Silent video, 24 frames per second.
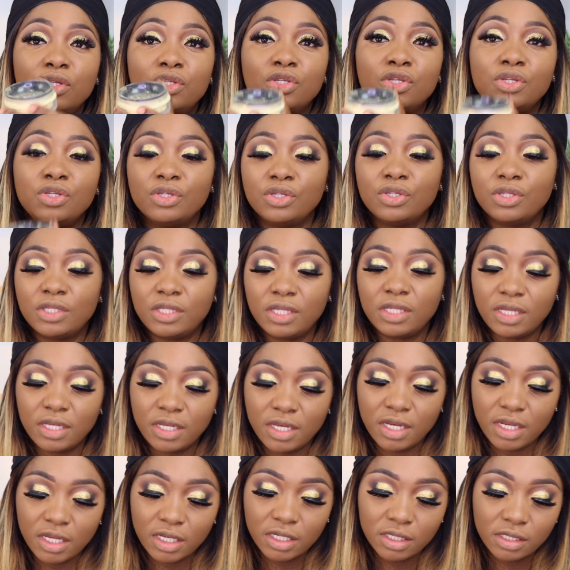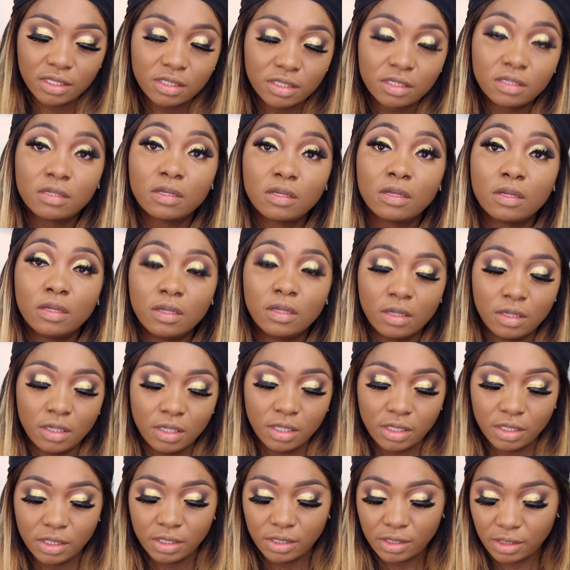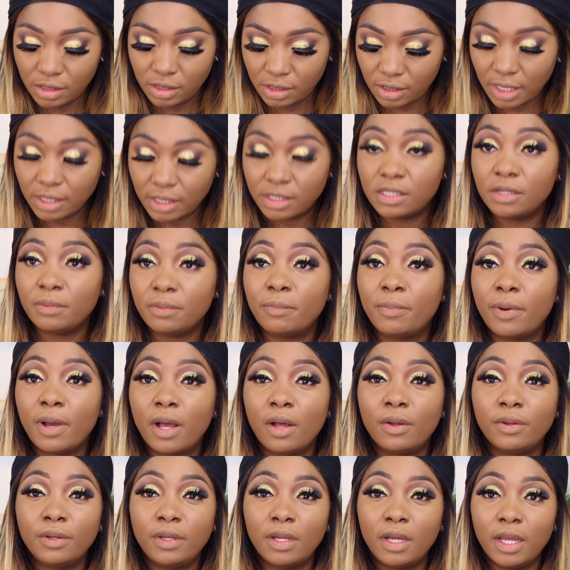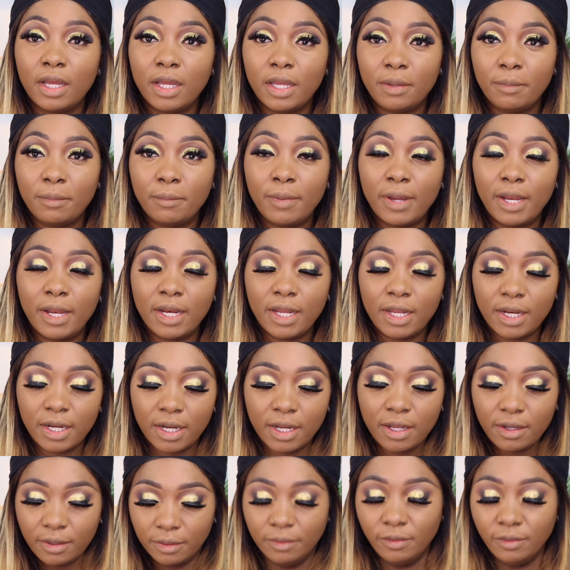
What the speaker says: to use the NYX setting powder in Banana.